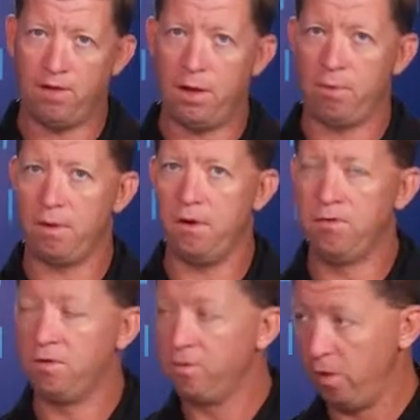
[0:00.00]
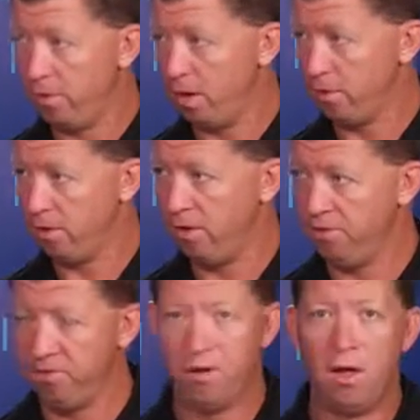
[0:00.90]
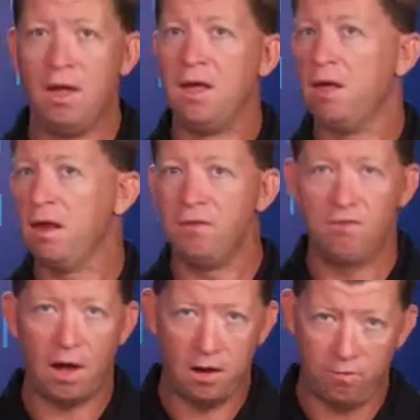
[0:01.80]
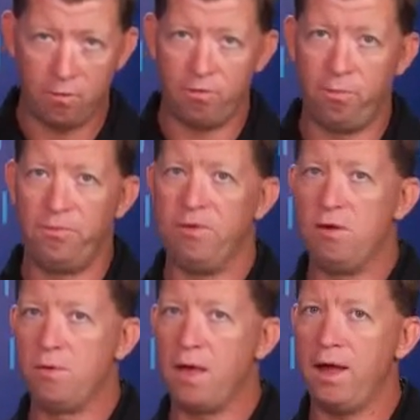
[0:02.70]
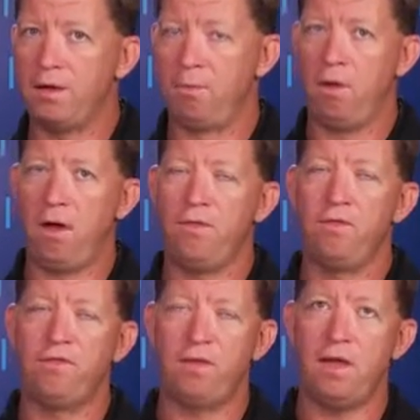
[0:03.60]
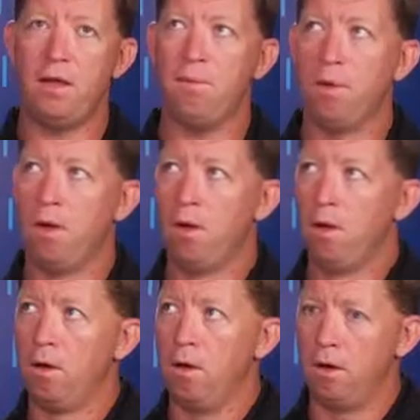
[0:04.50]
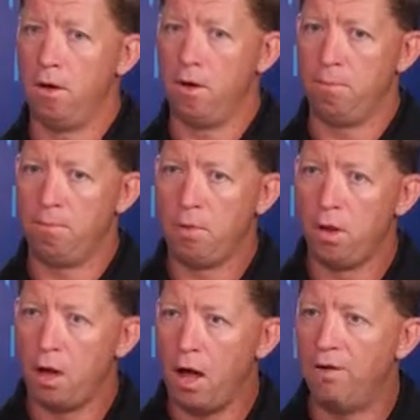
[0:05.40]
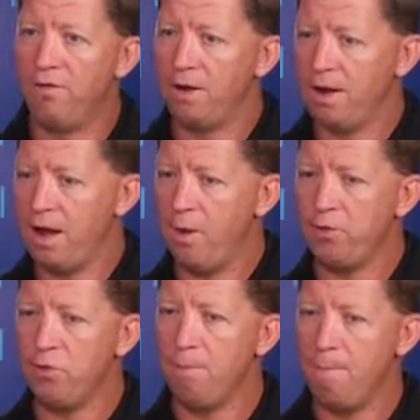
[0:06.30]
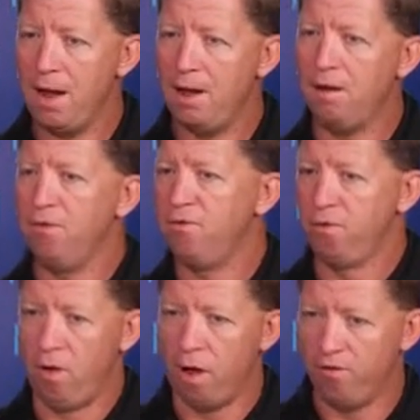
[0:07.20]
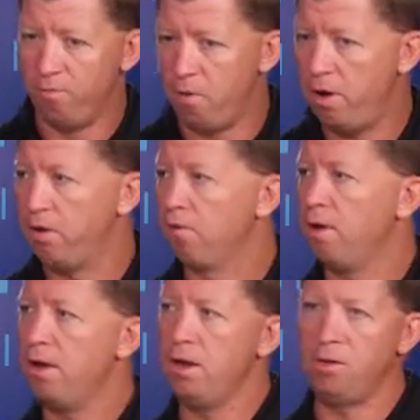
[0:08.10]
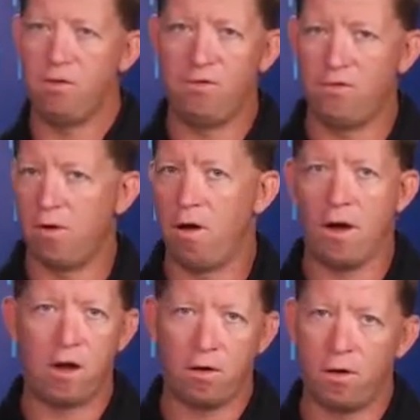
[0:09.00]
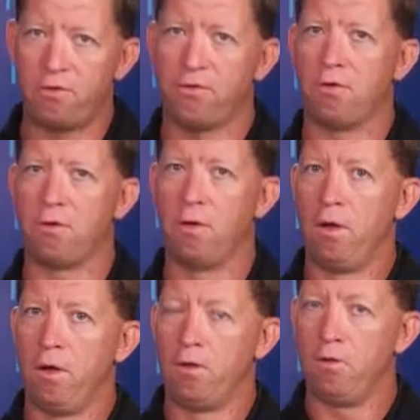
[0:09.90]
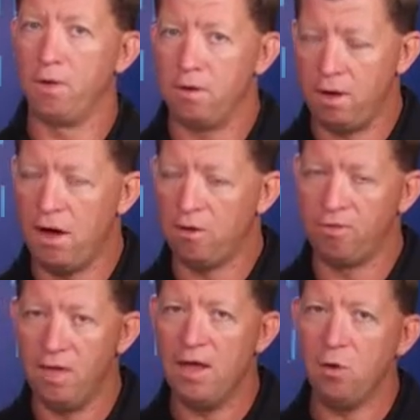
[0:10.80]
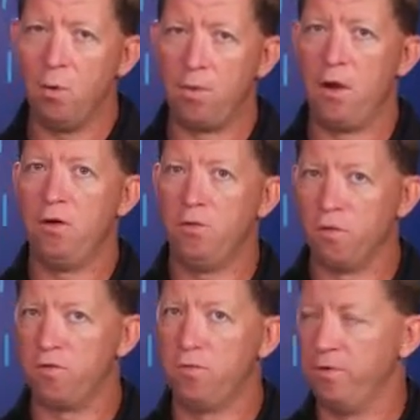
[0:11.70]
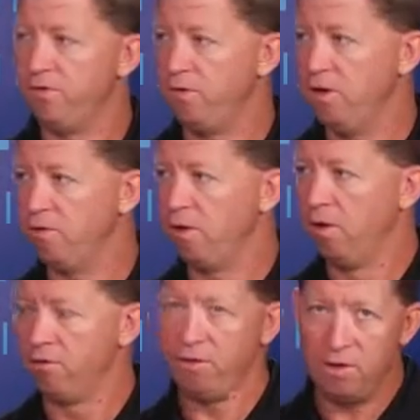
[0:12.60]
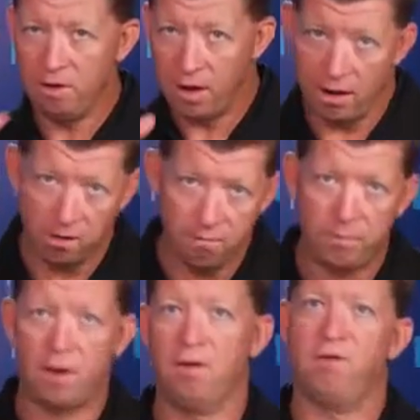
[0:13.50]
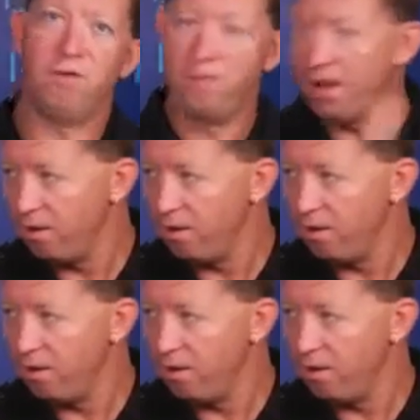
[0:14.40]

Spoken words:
applications and developing applications. It is not a virtual machine. You can't apply the same logic on how you manage, live migrate, design, cluster to containers that you apply to virtual machines. So you need to kind of shove that out